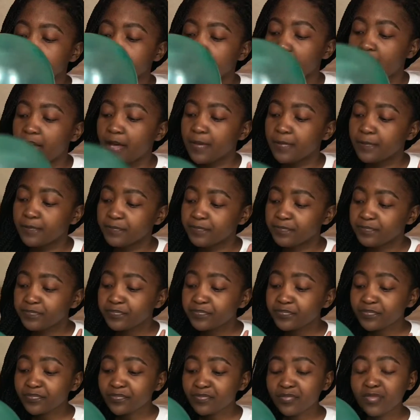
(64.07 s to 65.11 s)
a
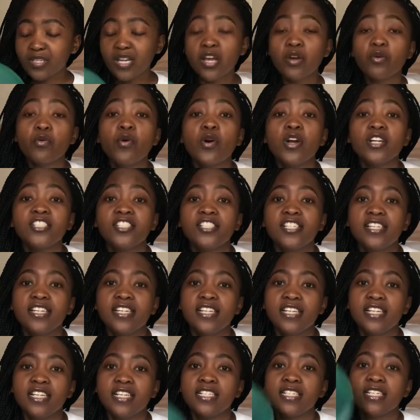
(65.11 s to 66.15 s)
question in
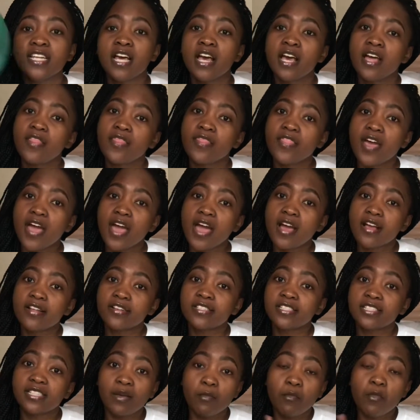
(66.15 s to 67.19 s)
it that
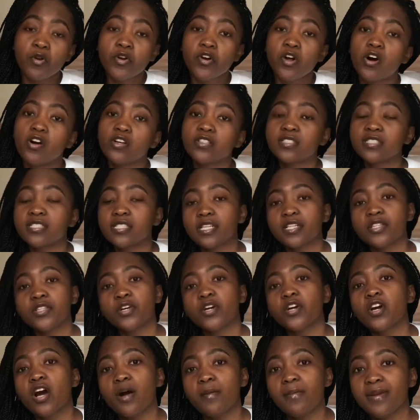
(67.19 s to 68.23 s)
someone asked in the
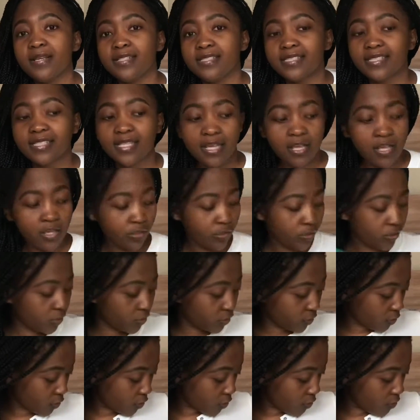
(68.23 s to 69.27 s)
comments.
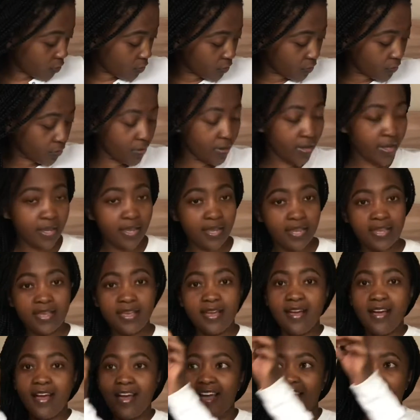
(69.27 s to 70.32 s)
So
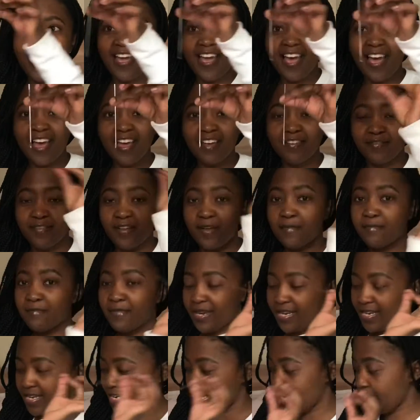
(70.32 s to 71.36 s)
here I have
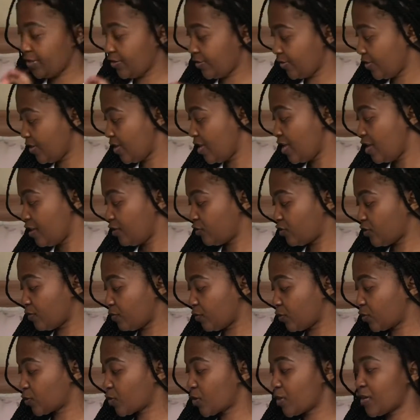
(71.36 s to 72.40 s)
my needle, so I'm
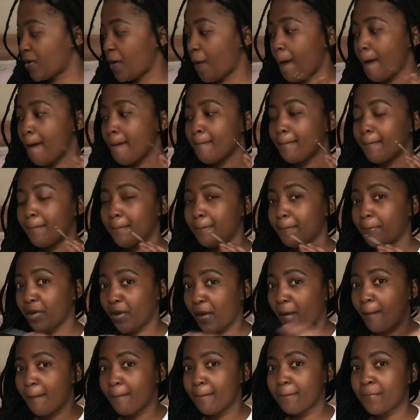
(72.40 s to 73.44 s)
just gonna
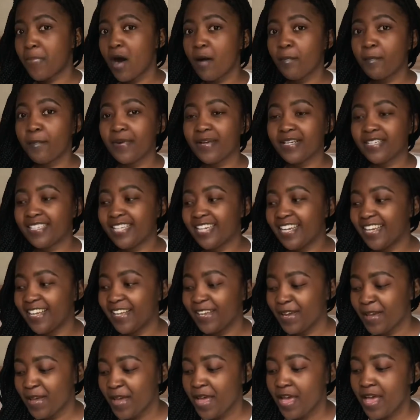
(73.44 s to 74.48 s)
pop it
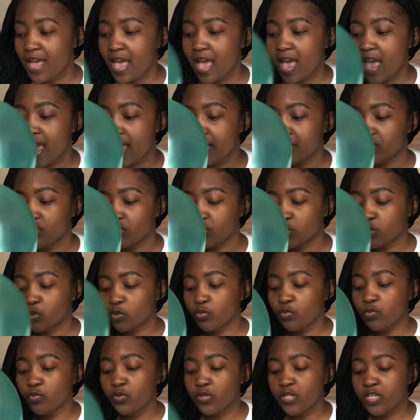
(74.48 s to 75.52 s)
and just
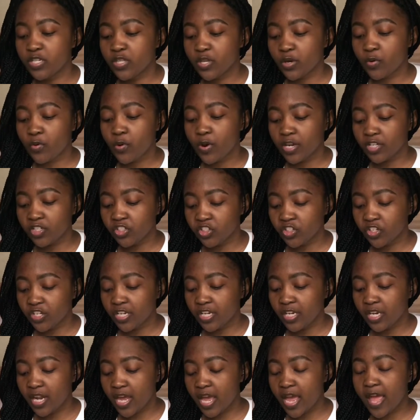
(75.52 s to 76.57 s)
read the
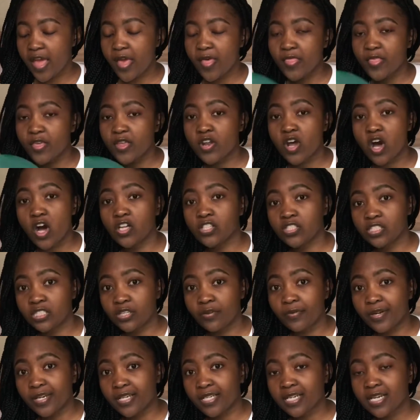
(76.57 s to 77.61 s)
question and then answer
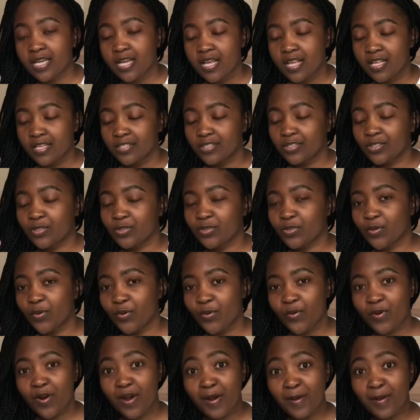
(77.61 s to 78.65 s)
it. So